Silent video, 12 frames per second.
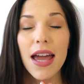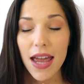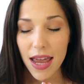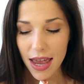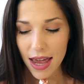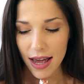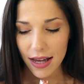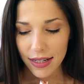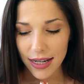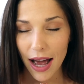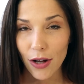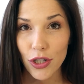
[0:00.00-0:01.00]

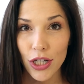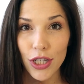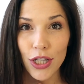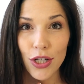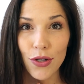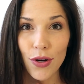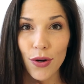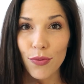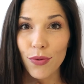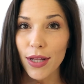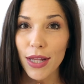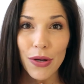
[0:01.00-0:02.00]
and I'll just do a
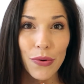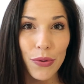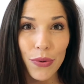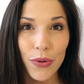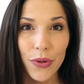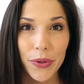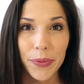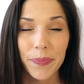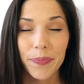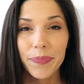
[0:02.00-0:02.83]
really cool